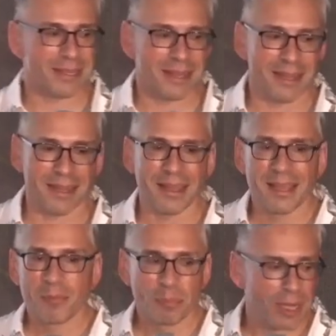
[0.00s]
Uh,
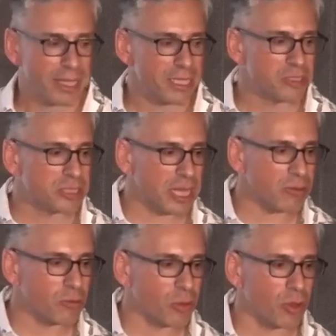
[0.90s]
but in
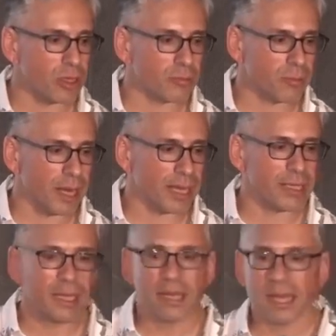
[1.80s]
general, right,
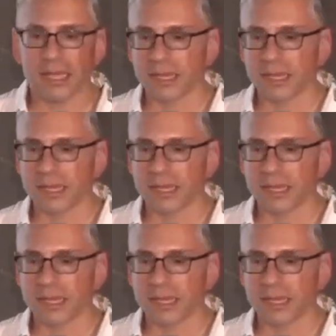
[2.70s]
at